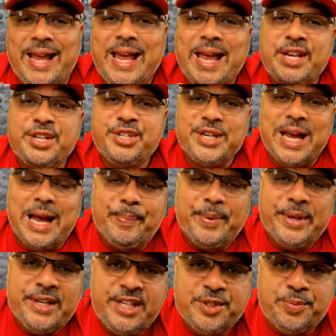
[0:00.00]
and
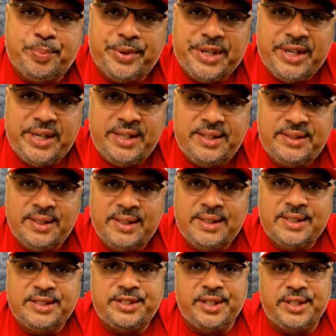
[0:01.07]
Japanese breeds
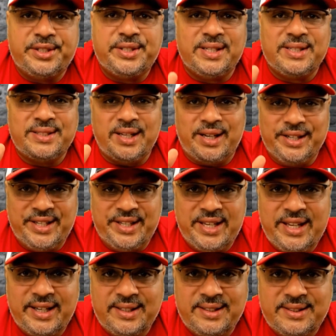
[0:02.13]
such as
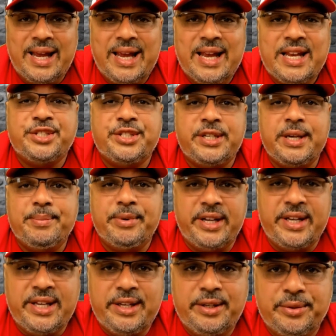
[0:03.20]
Akitas and Shiba
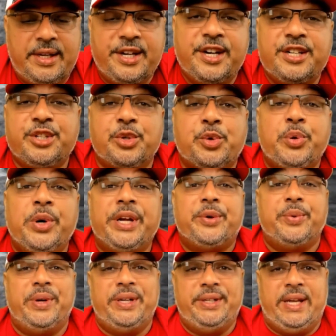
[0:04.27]
Inus. Here's a quick
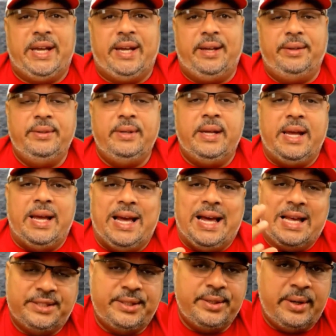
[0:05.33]
rundown
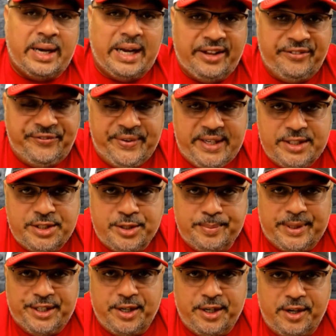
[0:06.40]
as to how I feed it to
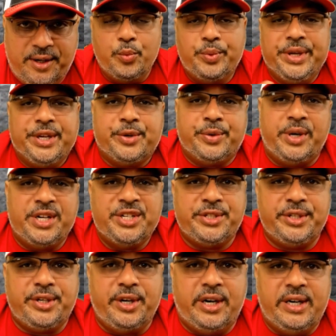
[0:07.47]
my dogs. We crush the
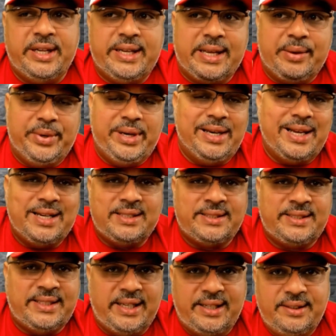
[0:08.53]
garlic and we let it
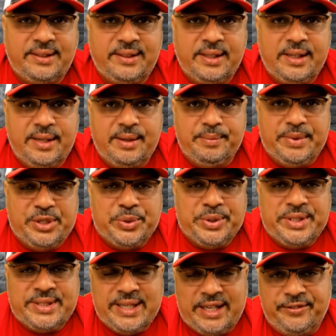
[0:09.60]
sit between
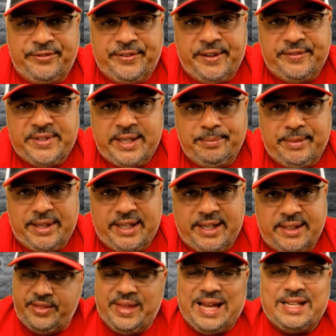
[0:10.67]
10 to 15
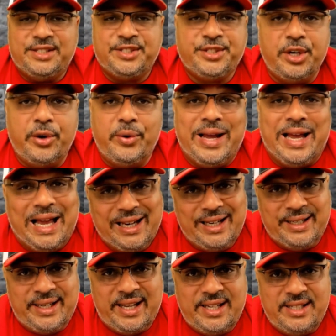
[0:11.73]
minutes. That's so
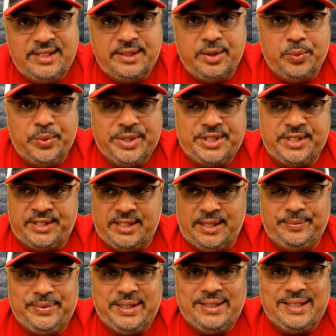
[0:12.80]
allanase, which is
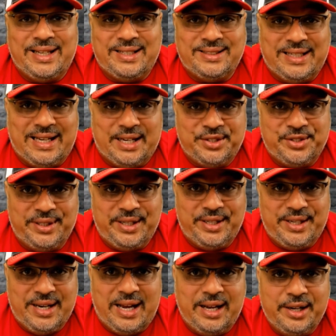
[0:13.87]
something that is actually
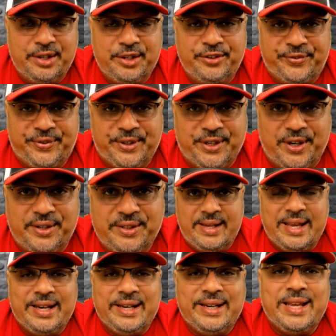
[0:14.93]
not good for dogs,
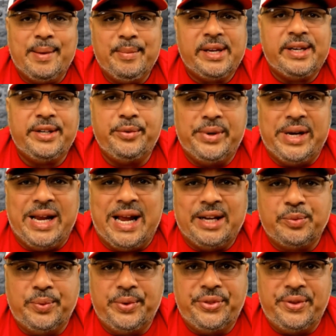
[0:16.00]
can chemically react with